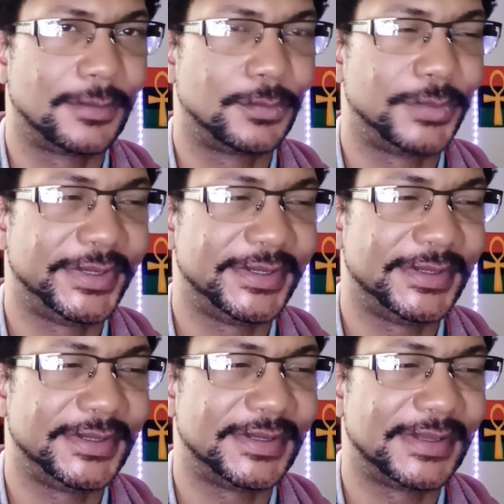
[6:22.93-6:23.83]
we
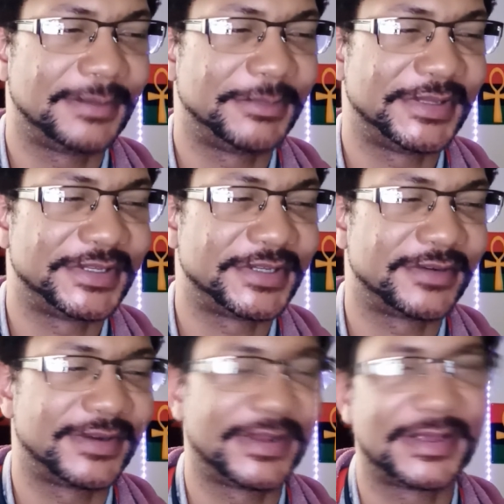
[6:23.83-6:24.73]
need a
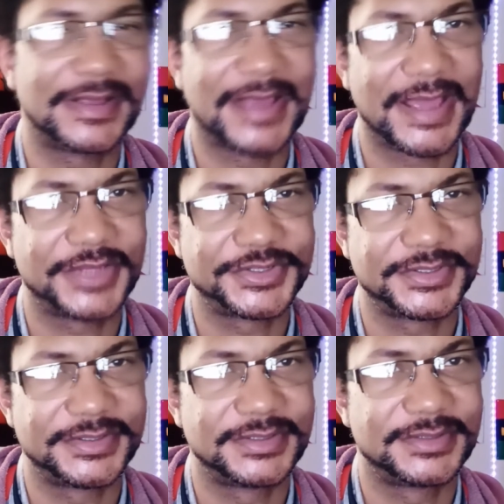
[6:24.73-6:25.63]
military
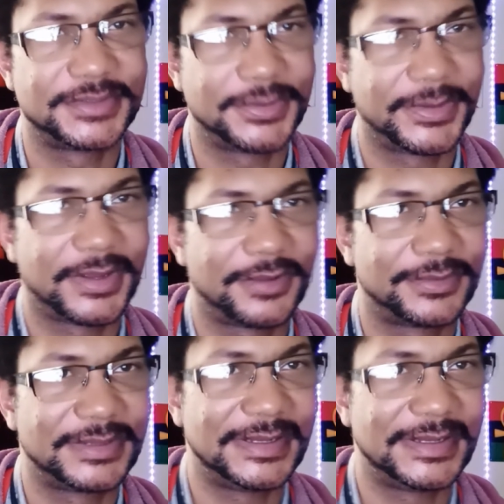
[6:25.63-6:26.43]
action to go down